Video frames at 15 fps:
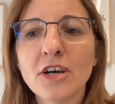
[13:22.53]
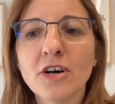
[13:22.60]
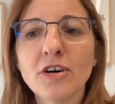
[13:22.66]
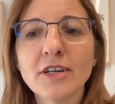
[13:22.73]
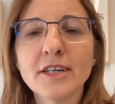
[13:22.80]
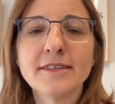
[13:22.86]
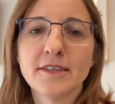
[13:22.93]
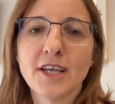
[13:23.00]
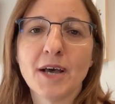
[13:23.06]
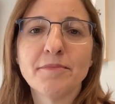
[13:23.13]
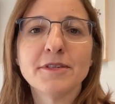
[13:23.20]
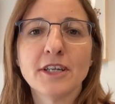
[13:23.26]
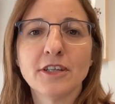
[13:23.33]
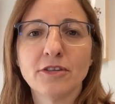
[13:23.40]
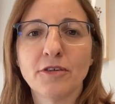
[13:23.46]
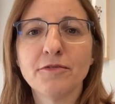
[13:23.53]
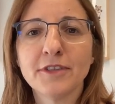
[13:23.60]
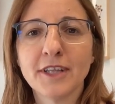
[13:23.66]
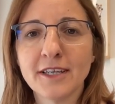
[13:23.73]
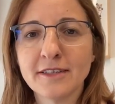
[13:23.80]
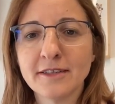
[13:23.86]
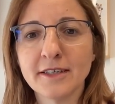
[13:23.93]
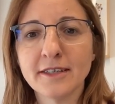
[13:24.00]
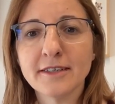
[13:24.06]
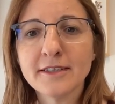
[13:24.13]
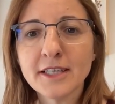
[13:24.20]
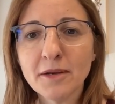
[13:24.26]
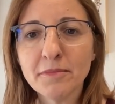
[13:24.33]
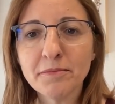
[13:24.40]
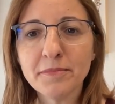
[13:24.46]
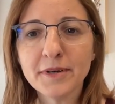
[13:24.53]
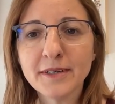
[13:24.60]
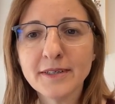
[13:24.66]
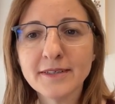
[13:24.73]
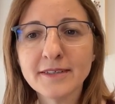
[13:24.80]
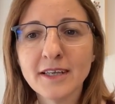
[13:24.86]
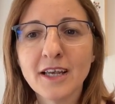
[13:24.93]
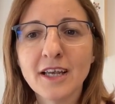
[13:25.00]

on a subset of testing samples,